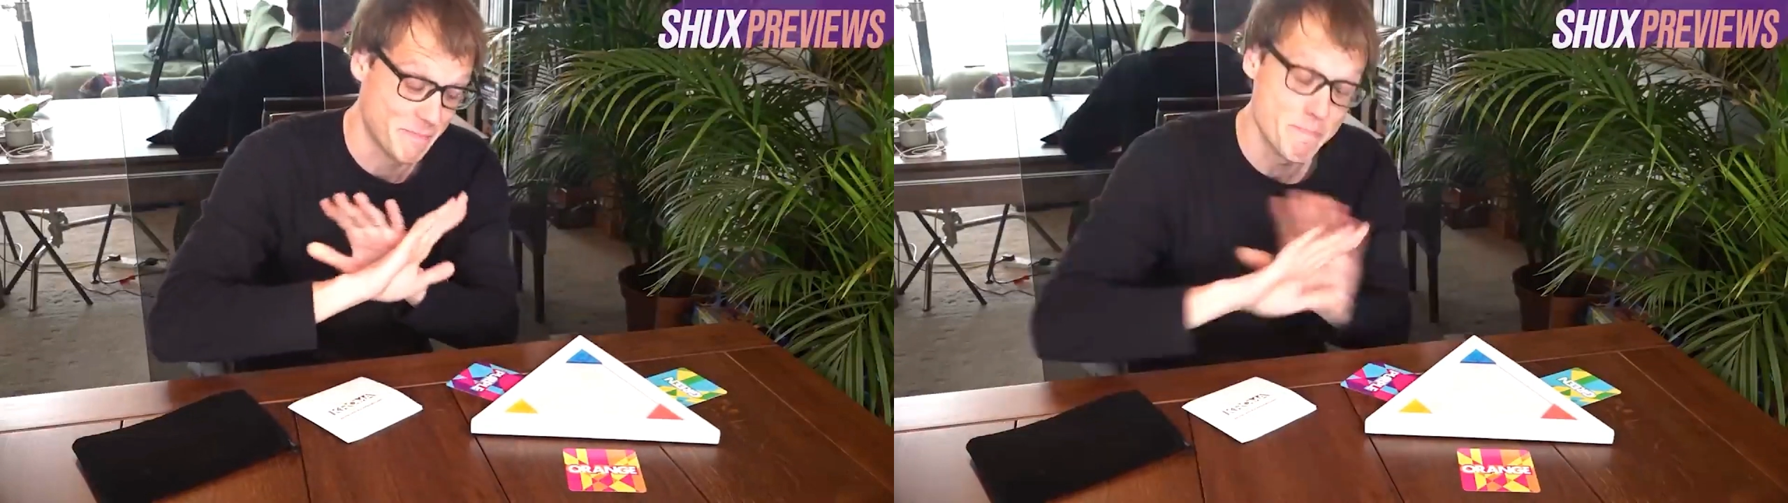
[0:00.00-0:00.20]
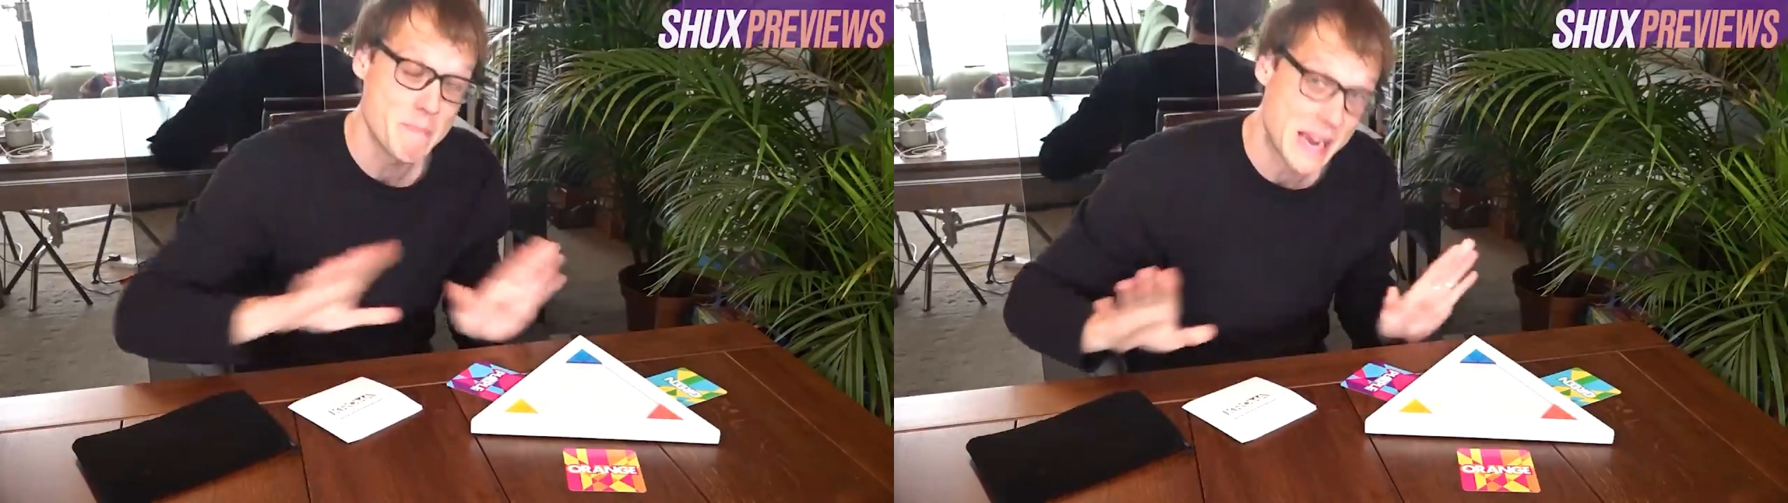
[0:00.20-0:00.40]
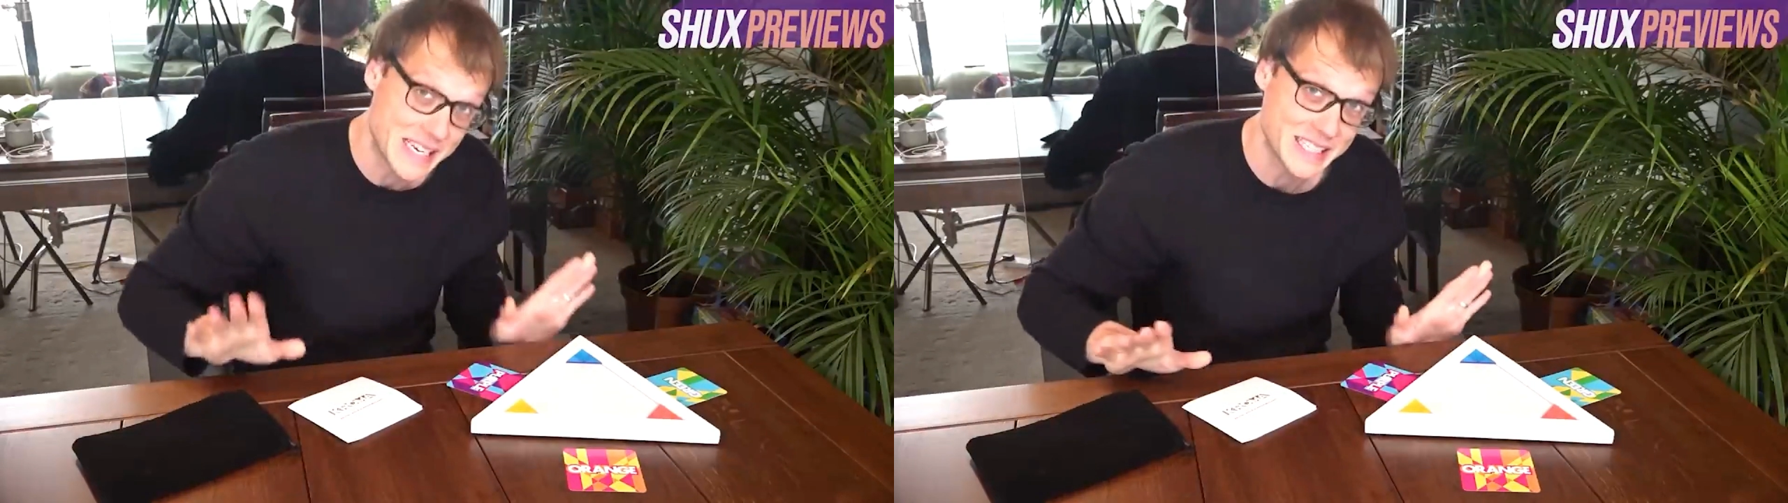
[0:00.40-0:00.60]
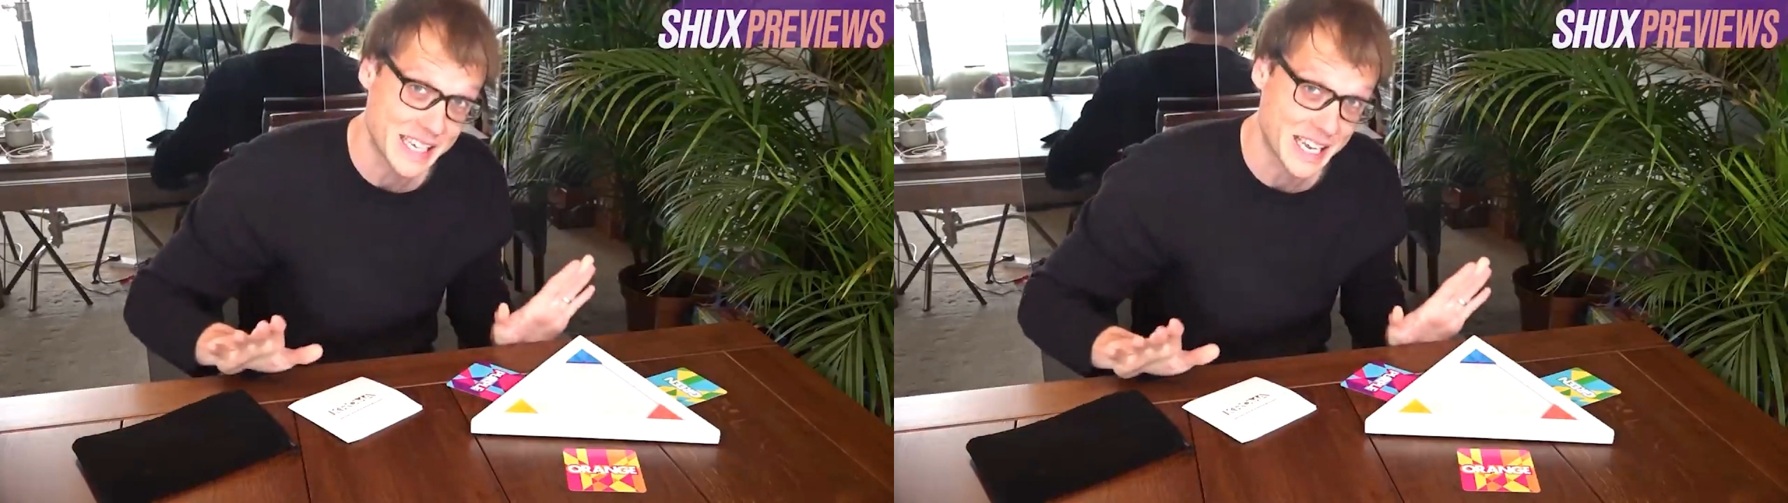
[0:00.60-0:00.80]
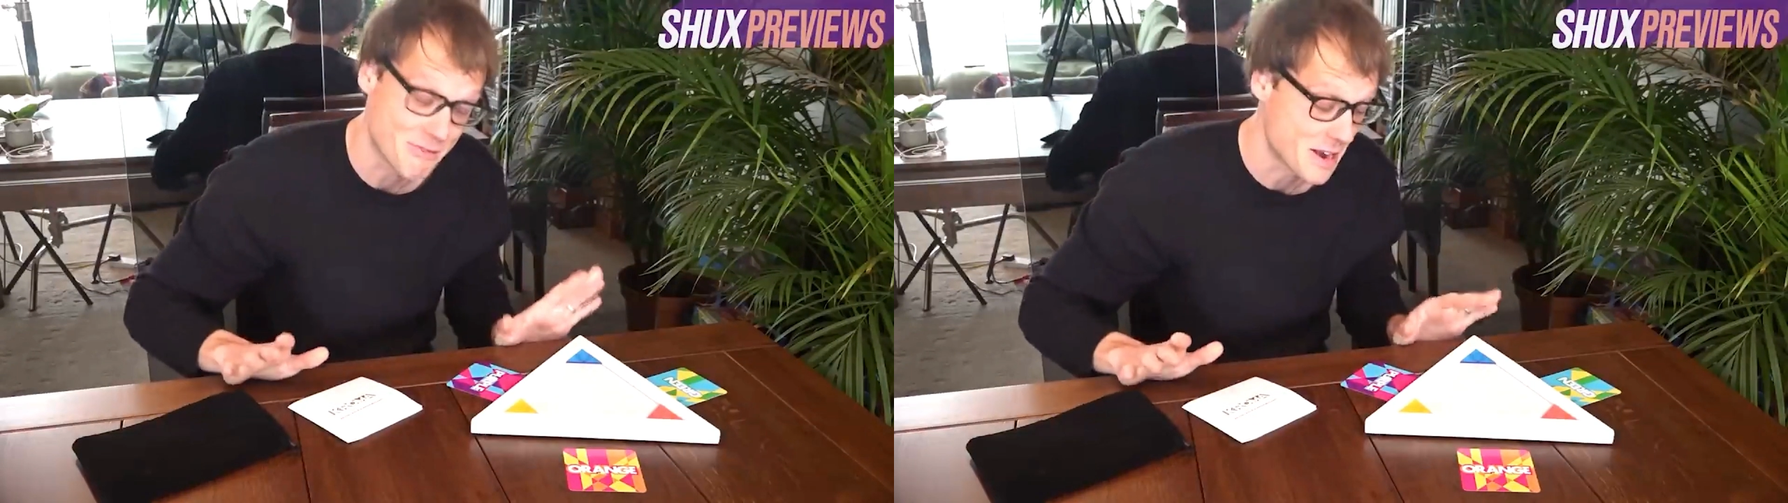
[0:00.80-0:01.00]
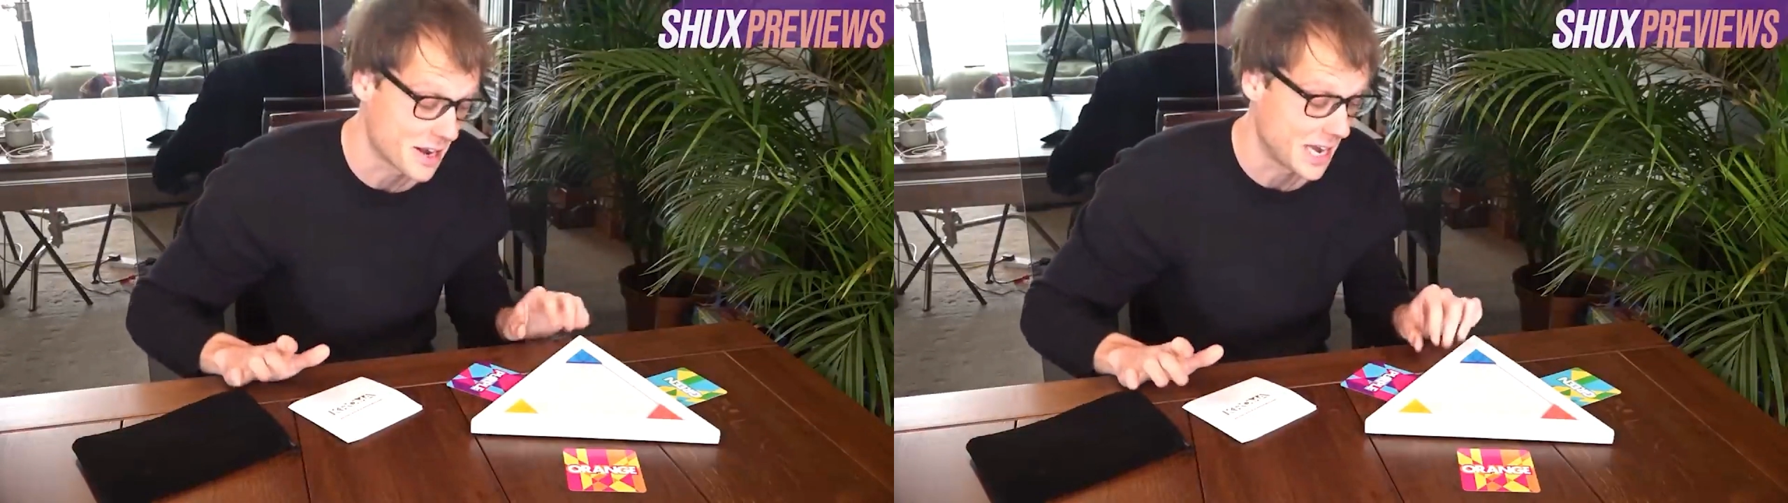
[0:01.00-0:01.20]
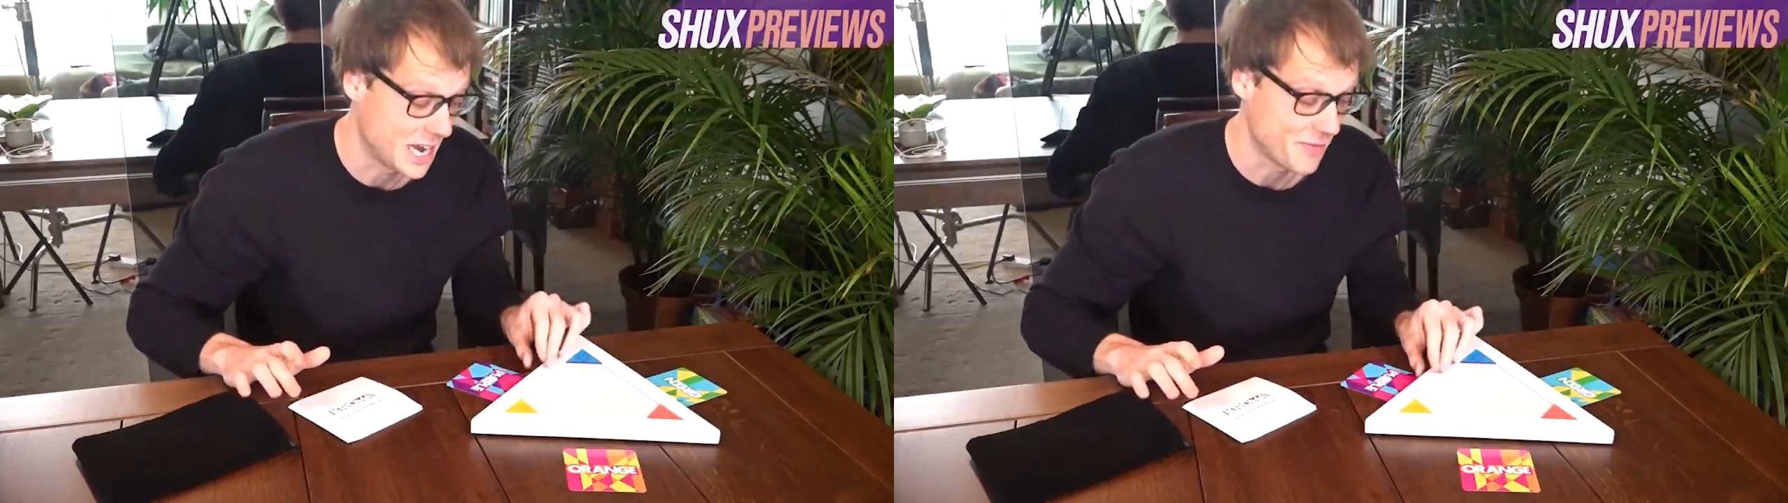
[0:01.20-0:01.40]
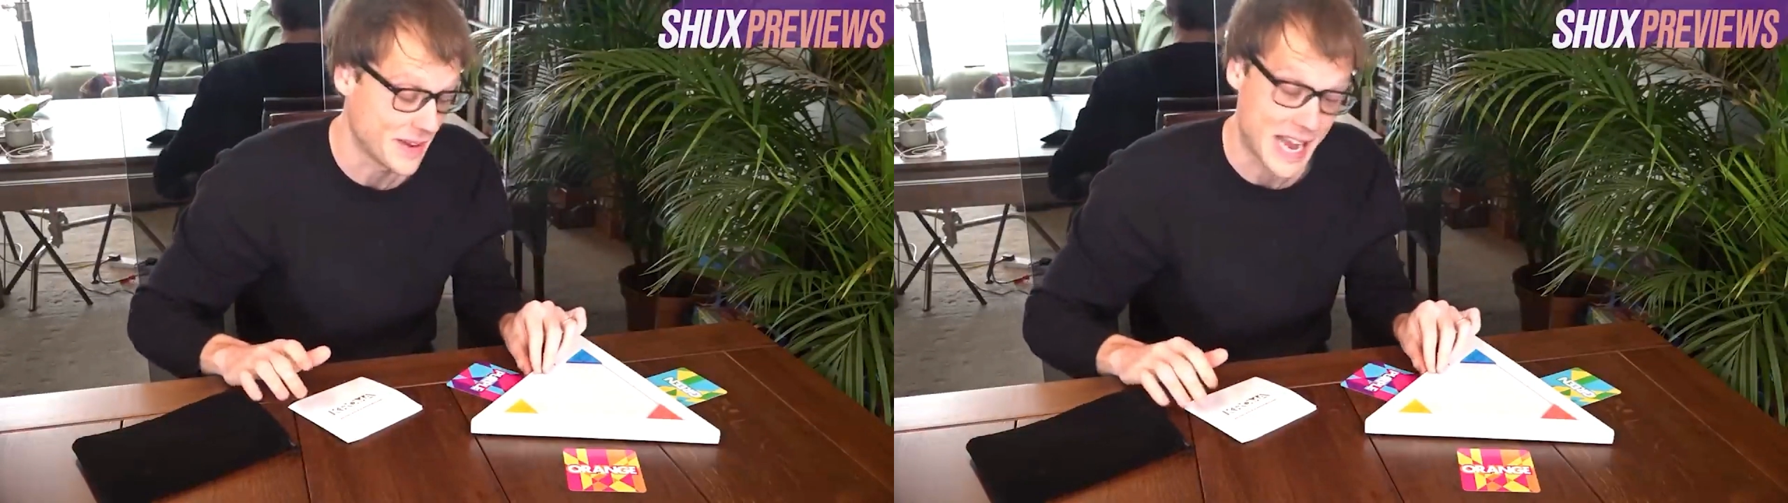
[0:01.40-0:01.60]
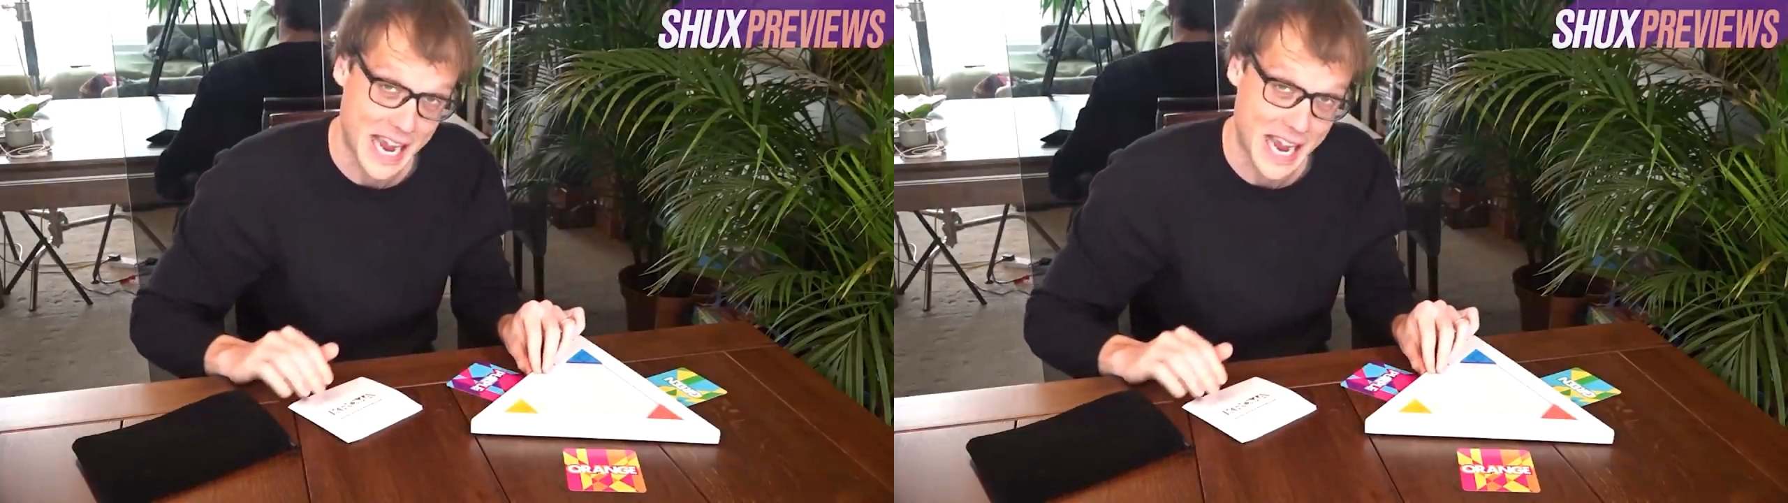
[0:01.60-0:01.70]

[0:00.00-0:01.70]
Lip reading: amazing in real life and